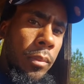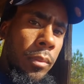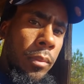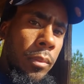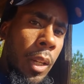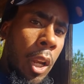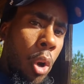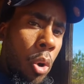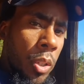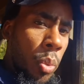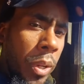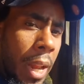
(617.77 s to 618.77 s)
Of course,
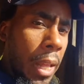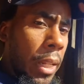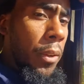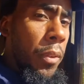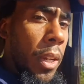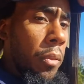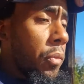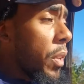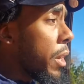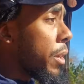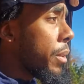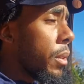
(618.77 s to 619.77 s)
we're not living in fear.
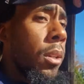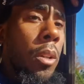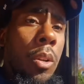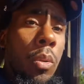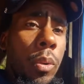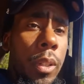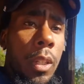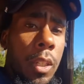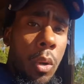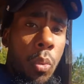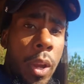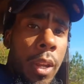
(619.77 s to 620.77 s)
We're just
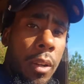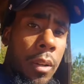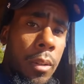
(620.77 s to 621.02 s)
aware.